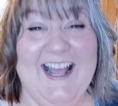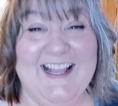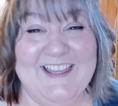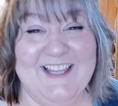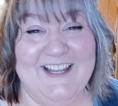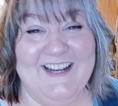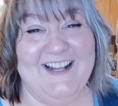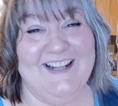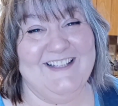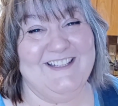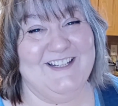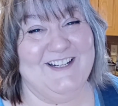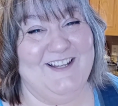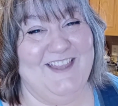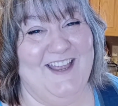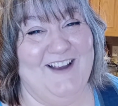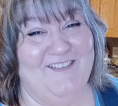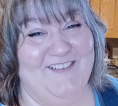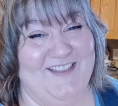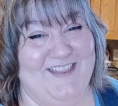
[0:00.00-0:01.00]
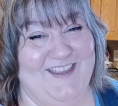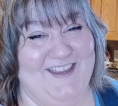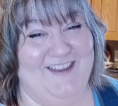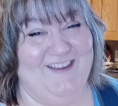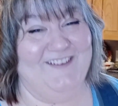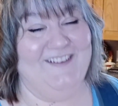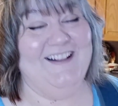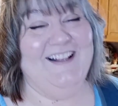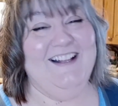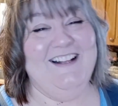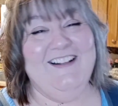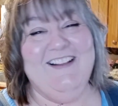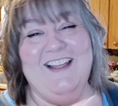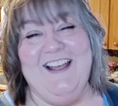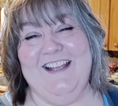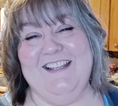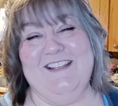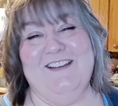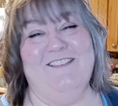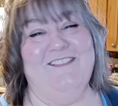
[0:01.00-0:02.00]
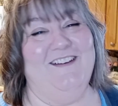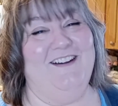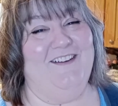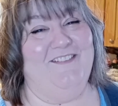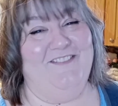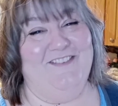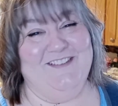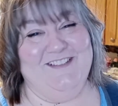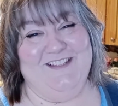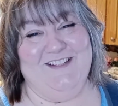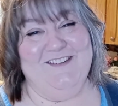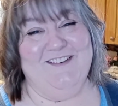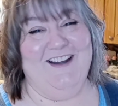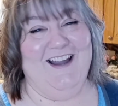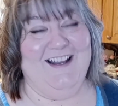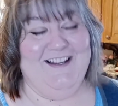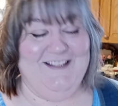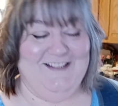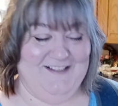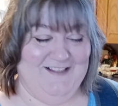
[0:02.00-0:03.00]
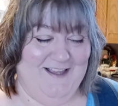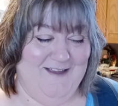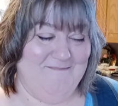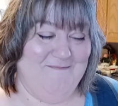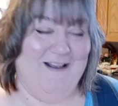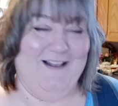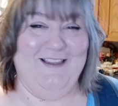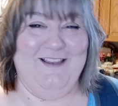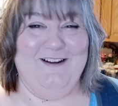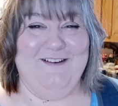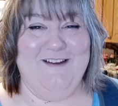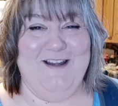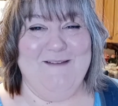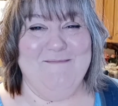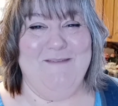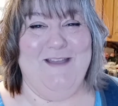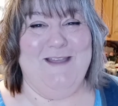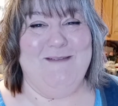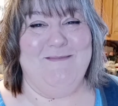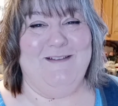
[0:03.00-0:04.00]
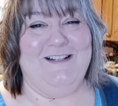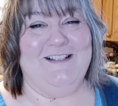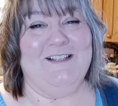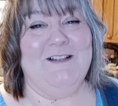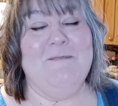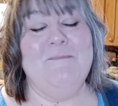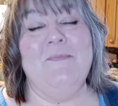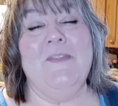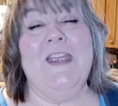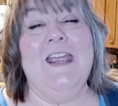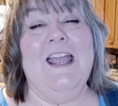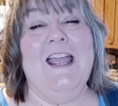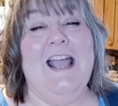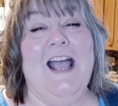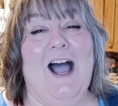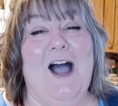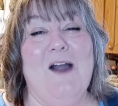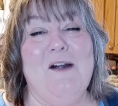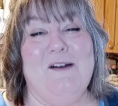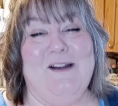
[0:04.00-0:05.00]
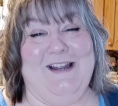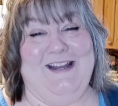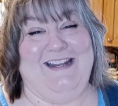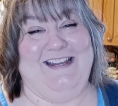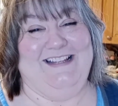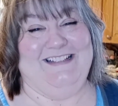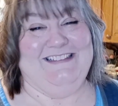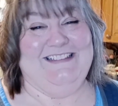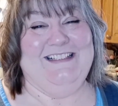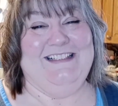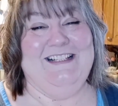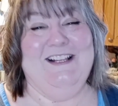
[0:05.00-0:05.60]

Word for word: I thought I'd share that with you. That's a wonderful story. I just love my little grandbabies. Alrighty.